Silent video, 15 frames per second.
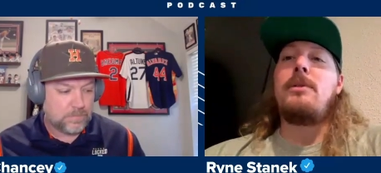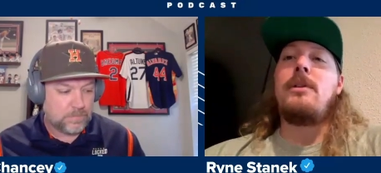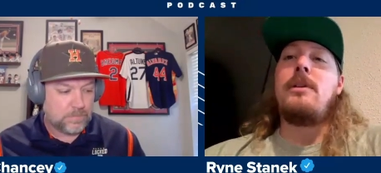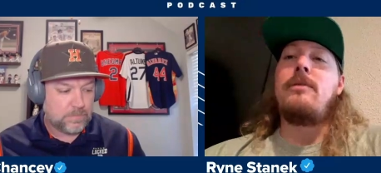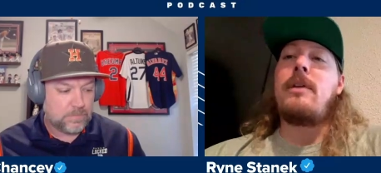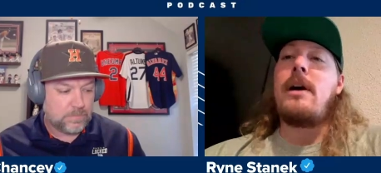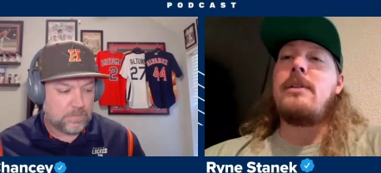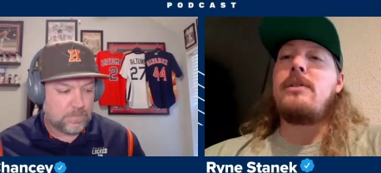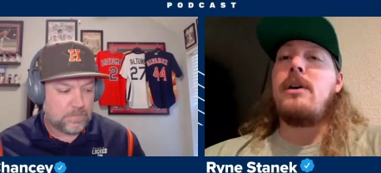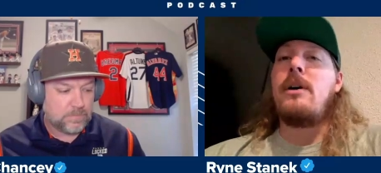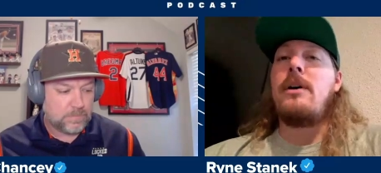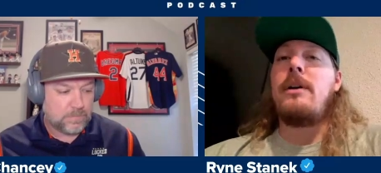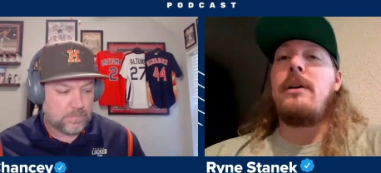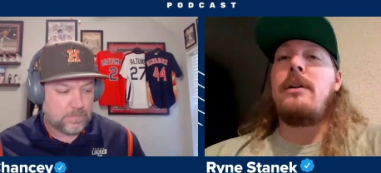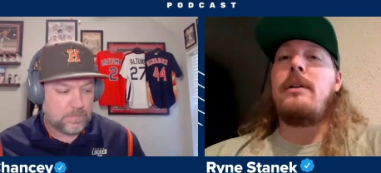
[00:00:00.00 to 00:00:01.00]
Speaker 1: Leave guys
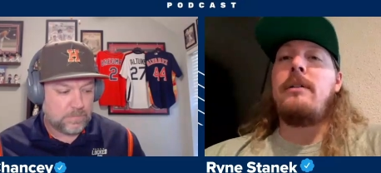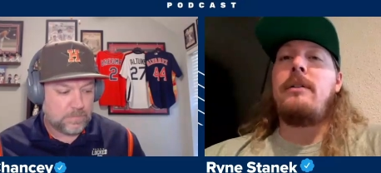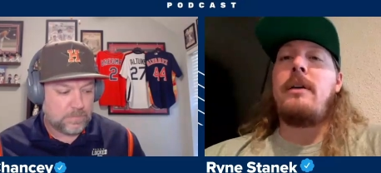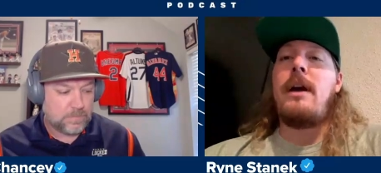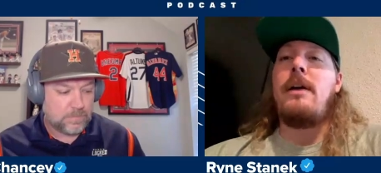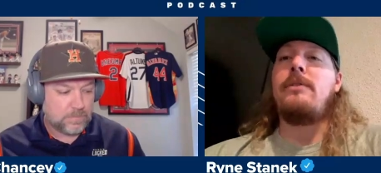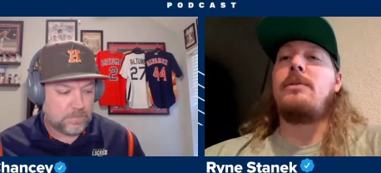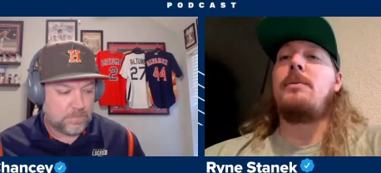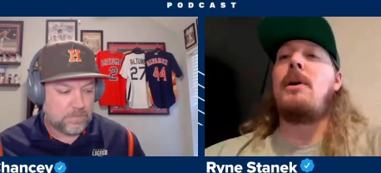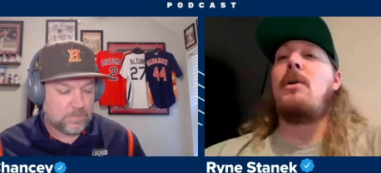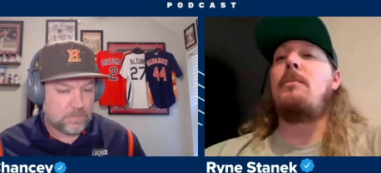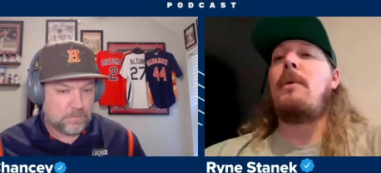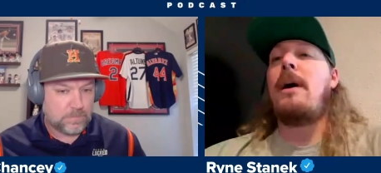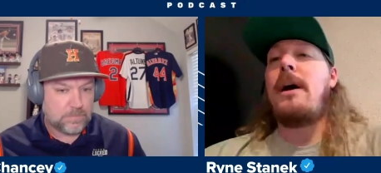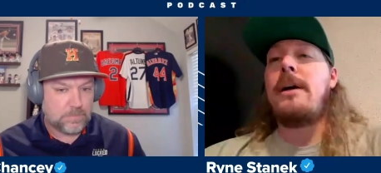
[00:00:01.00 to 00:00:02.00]
on and have some help,
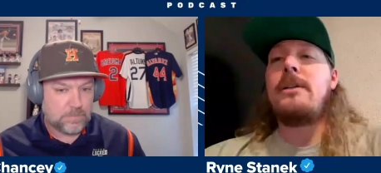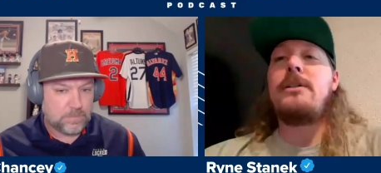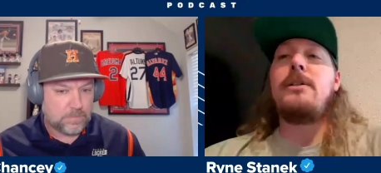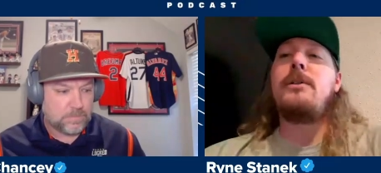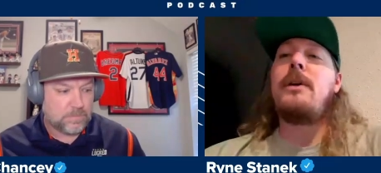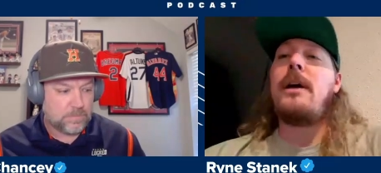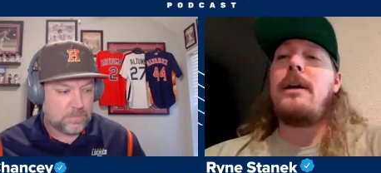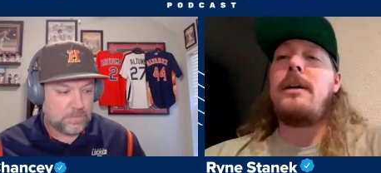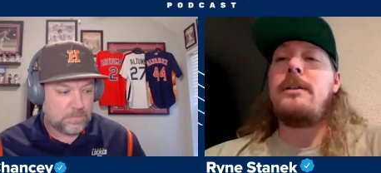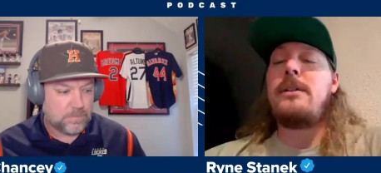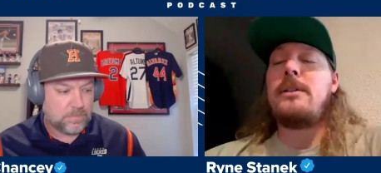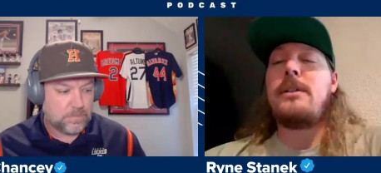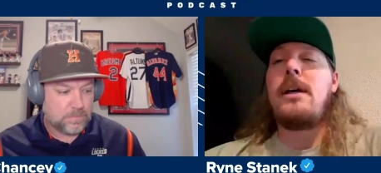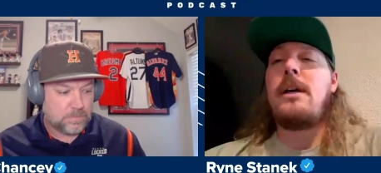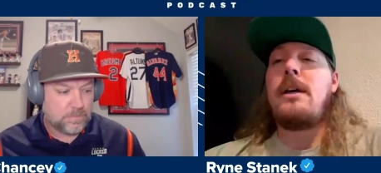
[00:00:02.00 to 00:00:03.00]
help behind you.
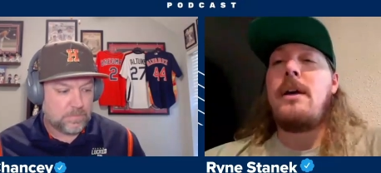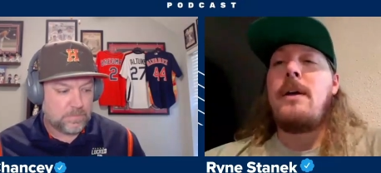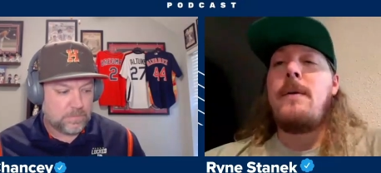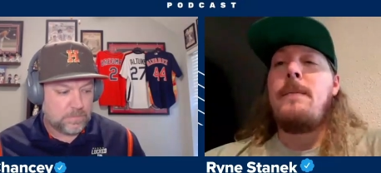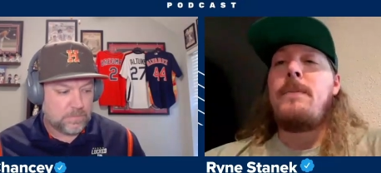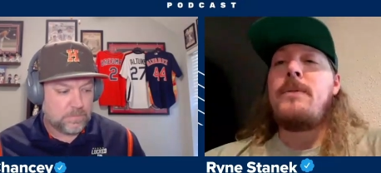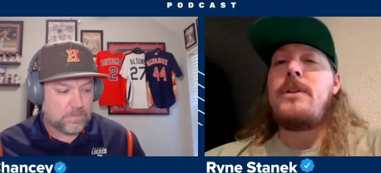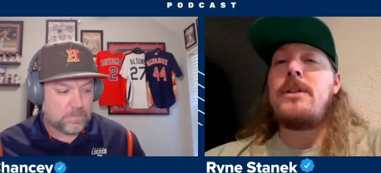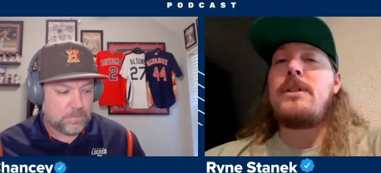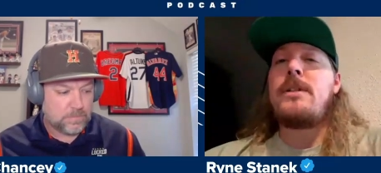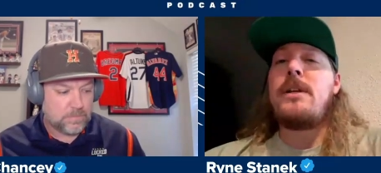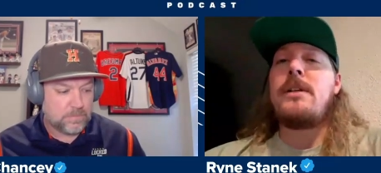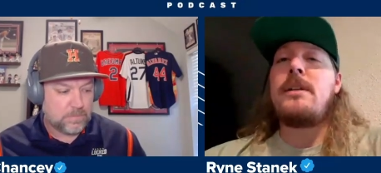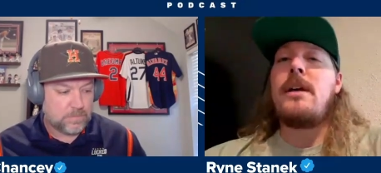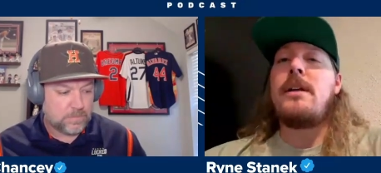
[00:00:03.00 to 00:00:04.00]
Yeah, just like
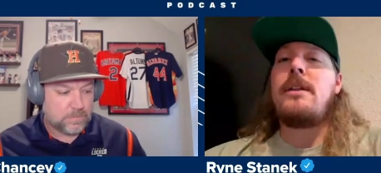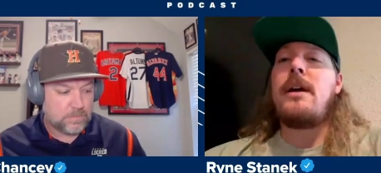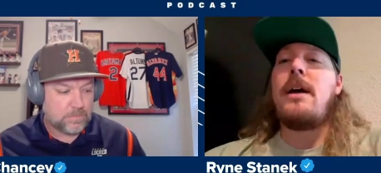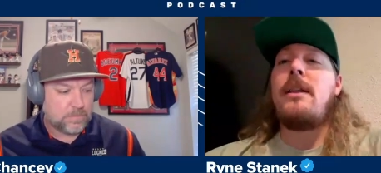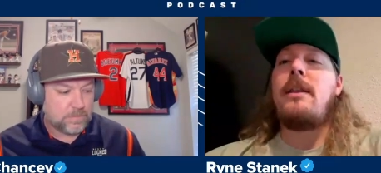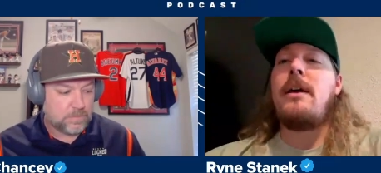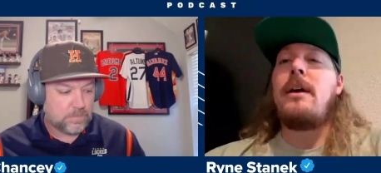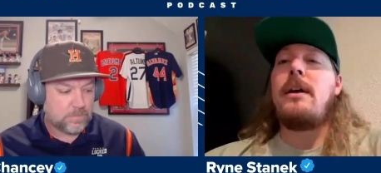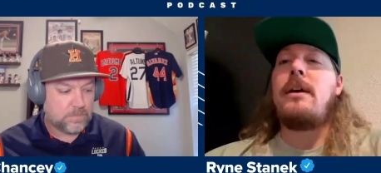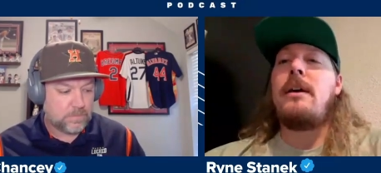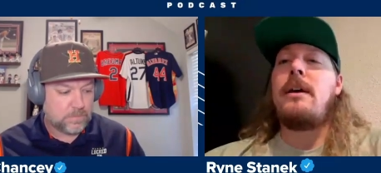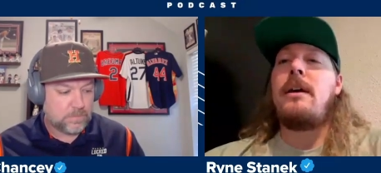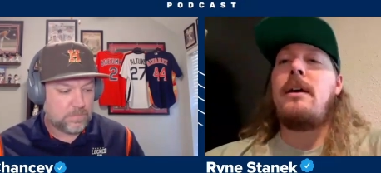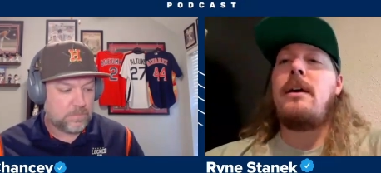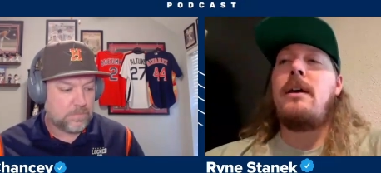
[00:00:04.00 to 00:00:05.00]
just things
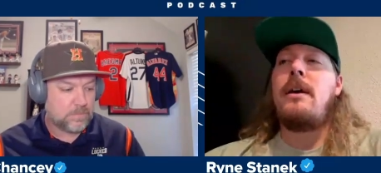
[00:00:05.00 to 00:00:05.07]
like